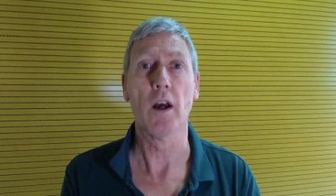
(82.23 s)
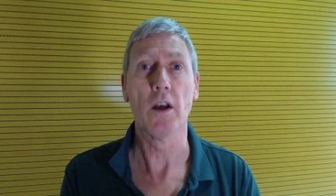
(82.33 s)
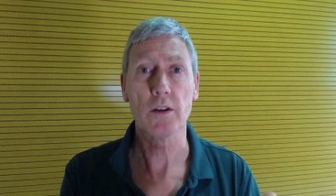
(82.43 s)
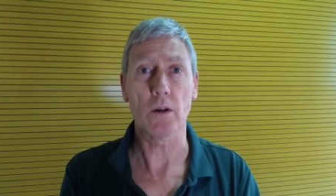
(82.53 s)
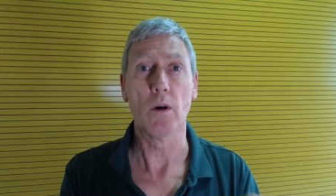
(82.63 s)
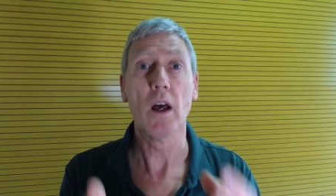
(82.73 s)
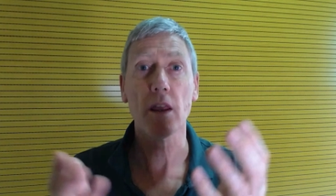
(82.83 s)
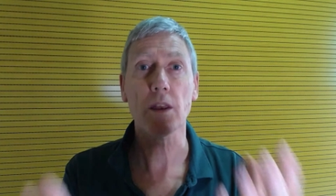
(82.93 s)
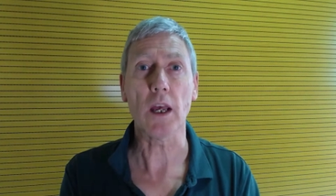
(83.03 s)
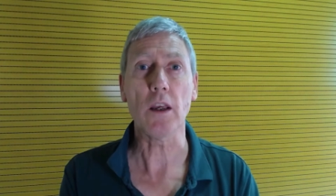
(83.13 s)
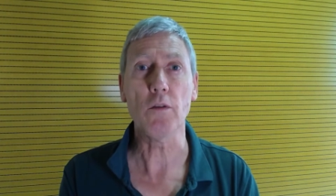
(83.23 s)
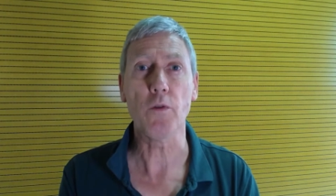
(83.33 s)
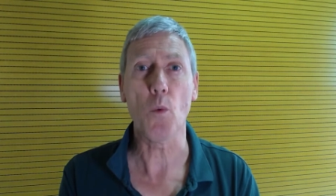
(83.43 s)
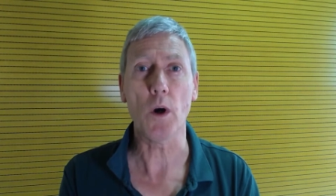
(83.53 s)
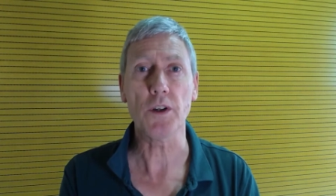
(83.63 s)
So, thank you
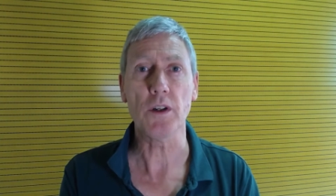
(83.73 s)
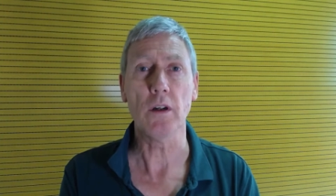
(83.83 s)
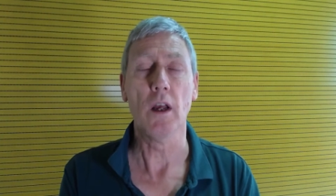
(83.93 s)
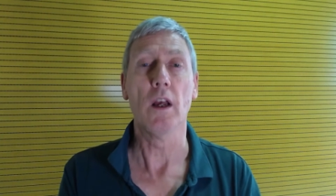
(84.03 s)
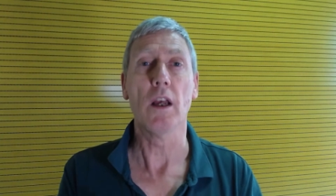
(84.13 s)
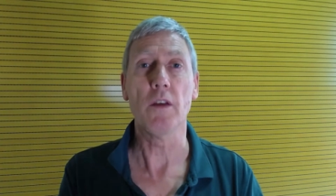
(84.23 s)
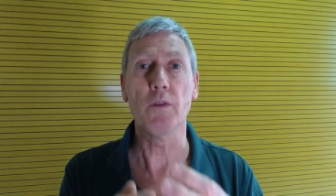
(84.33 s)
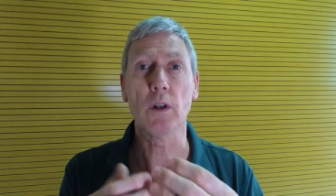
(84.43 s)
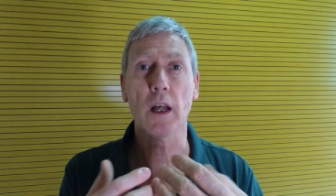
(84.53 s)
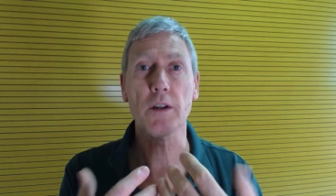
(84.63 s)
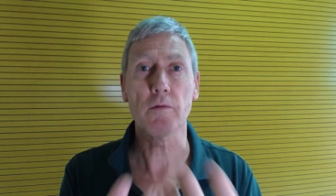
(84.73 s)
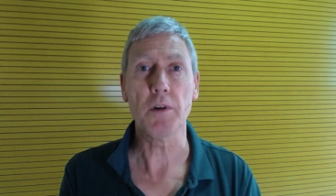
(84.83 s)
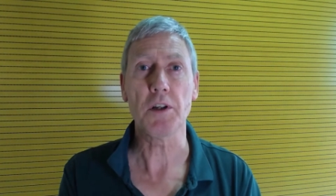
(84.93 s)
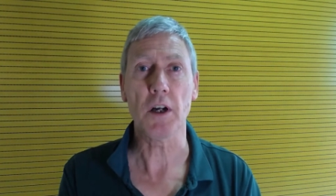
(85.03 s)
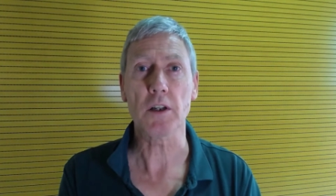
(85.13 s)
for watching. If you'd like to
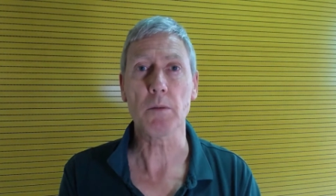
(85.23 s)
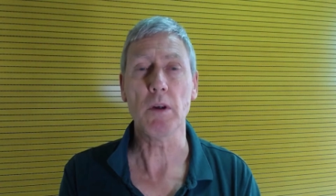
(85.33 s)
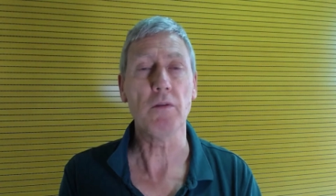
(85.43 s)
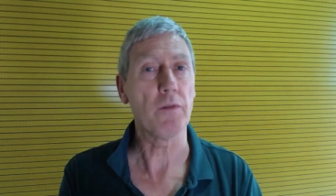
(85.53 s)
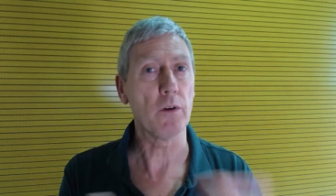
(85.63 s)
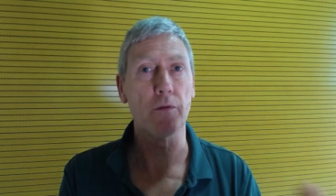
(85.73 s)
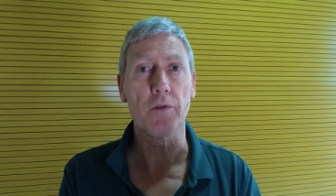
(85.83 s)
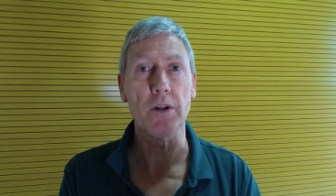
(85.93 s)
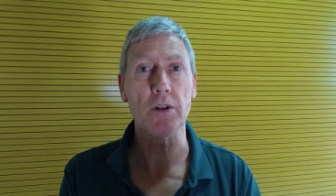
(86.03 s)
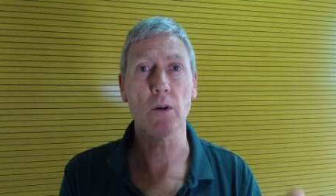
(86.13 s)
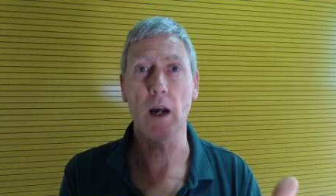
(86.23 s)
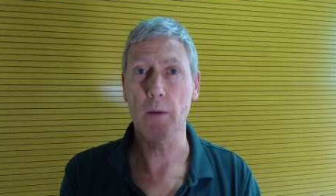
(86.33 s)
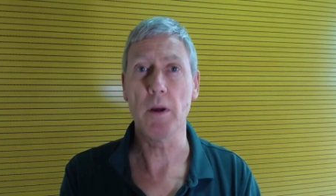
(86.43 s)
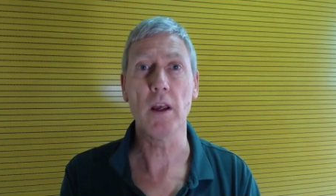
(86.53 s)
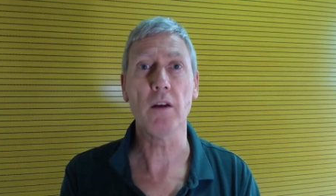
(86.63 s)
reach out to me, feel free to.
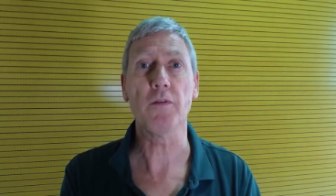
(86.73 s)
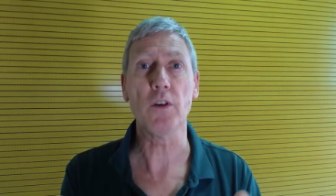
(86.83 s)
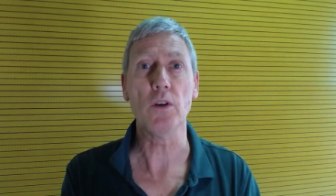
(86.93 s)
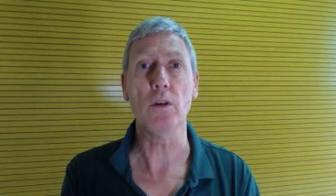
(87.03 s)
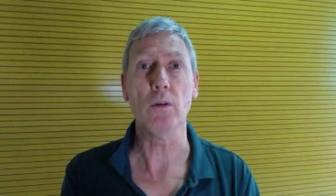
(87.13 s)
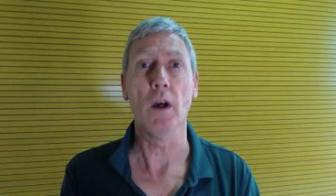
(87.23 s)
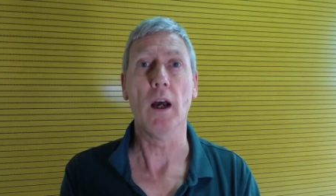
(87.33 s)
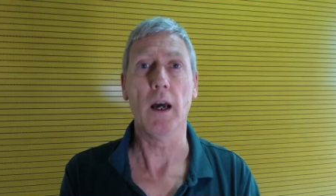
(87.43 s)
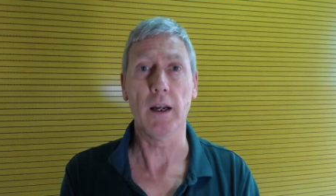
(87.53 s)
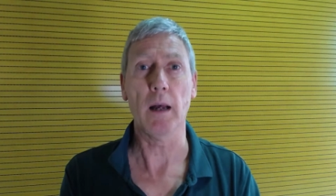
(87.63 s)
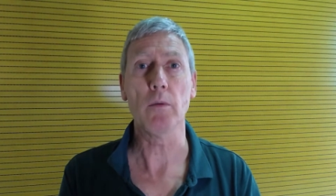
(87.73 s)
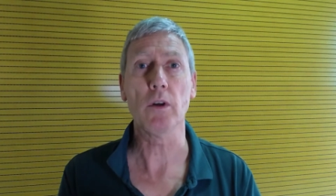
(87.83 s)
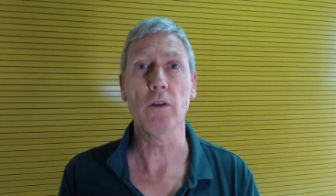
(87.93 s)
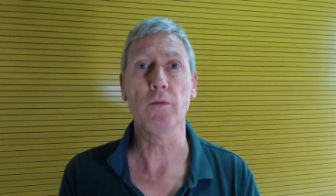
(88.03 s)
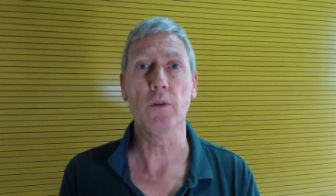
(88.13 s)
I'm here for you, and I'm
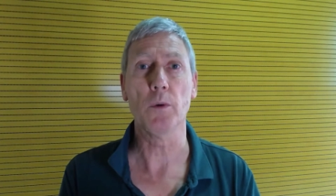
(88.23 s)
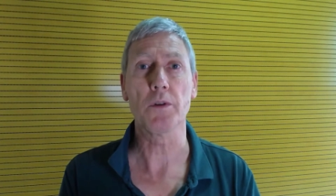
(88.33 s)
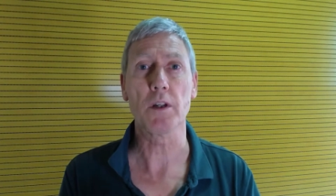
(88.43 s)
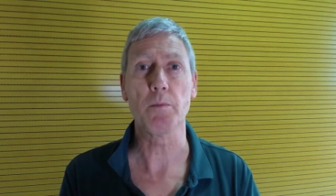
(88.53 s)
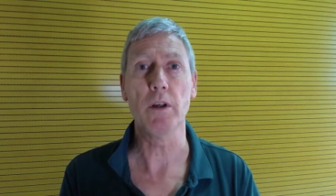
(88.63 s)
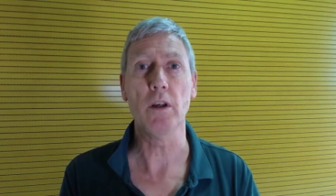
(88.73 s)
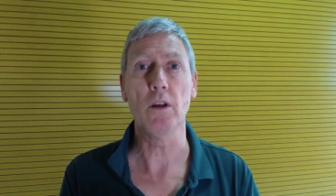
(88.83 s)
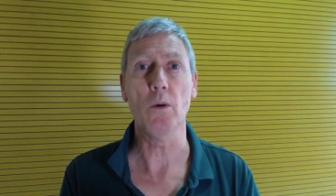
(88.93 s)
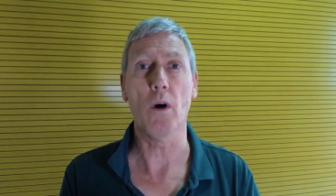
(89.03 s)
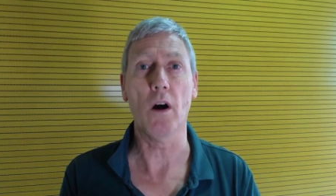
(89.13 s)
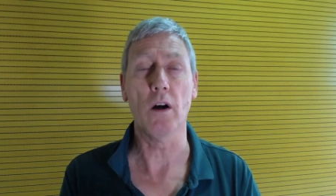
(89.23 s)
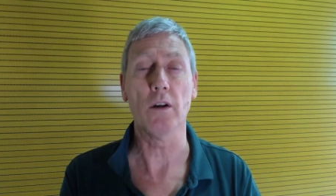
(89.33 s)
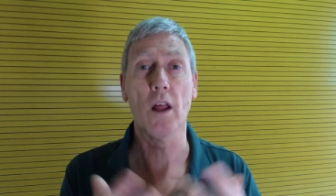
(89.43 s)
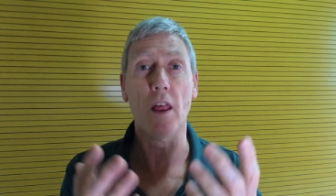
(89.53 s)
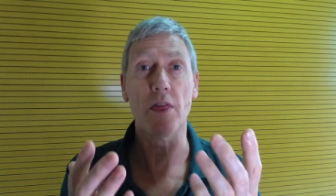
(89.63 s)
looking forward to speaking to you
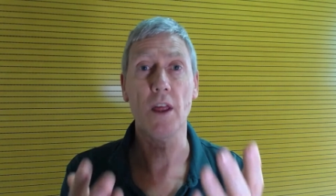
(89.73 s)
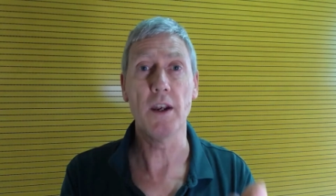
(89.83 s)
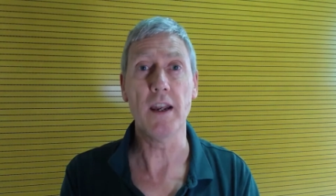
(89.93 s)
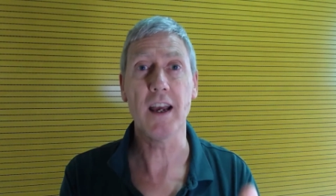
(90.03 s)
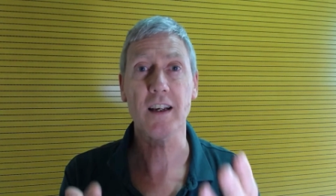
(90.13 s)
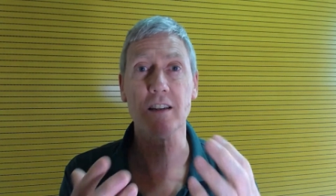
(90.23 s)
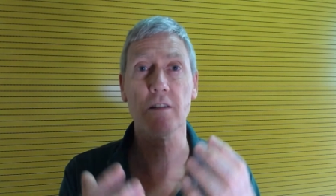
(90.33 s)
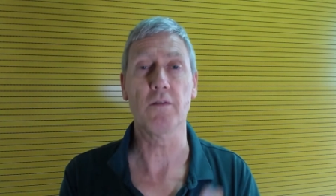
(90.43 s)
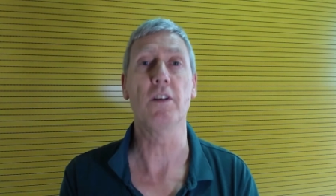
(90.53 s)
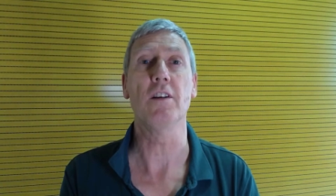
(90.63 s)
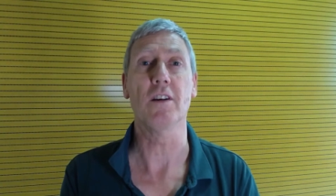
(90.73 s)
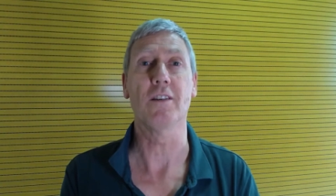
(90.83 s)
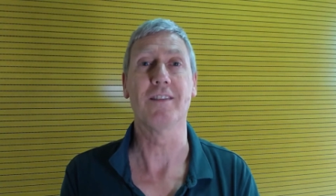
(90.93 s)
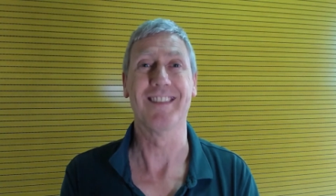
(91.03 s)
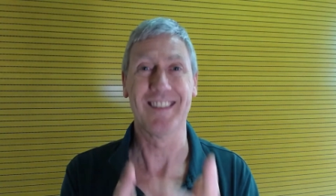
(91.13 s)
on the next video.
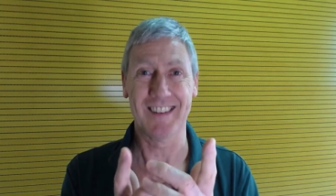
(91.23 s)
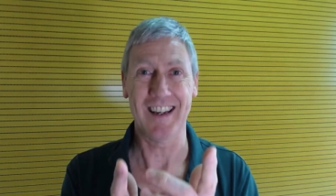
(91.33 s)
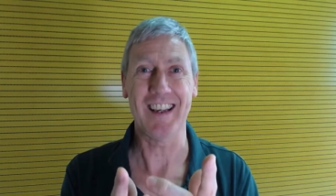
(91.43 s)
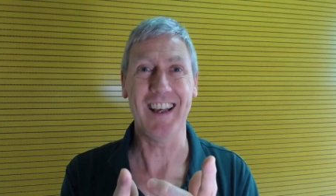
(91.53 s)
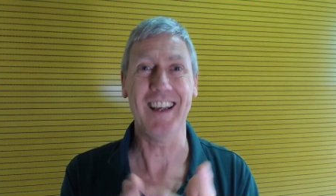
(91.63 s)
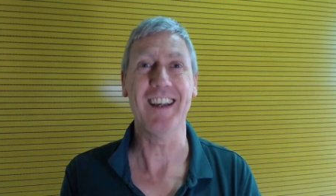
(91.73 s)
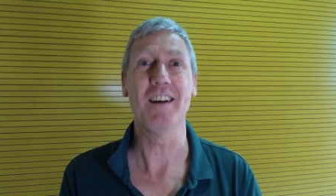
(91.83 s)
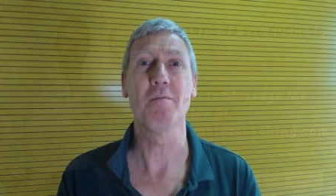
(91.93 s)
Take care.